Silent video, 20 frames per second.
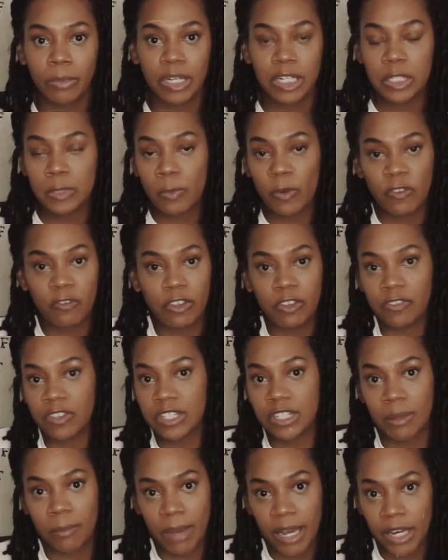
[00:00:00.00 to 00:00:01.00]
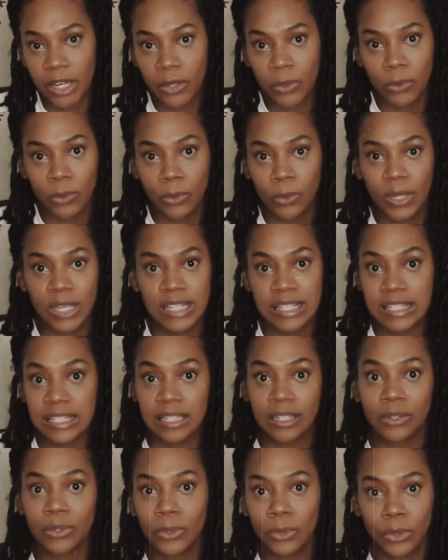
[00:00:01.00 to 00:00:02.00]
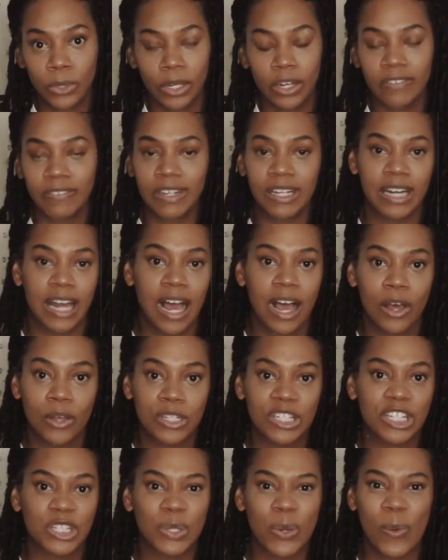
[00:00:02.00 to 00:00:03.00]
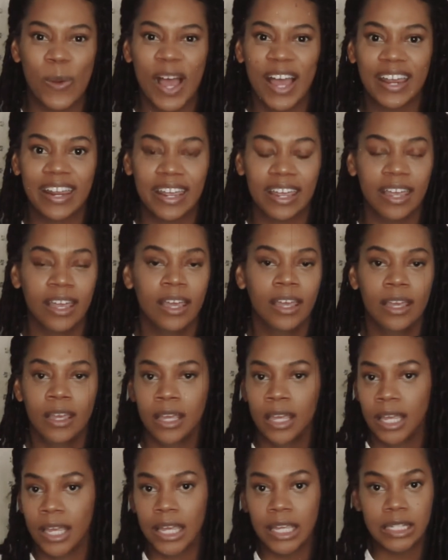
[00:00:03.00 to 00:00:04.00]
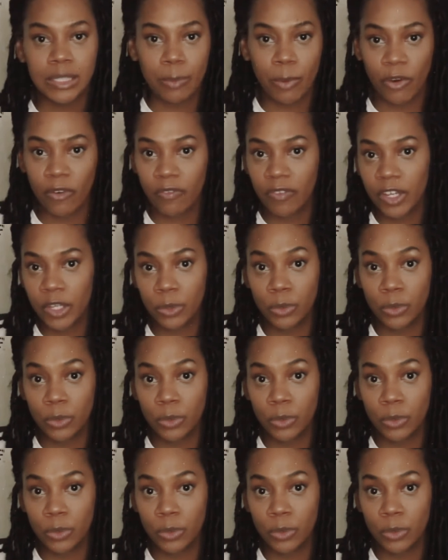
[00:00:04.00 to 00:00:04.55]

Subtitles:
but it's perfect for somebody who is single, you're living in a house, it's quiet, it's perfect.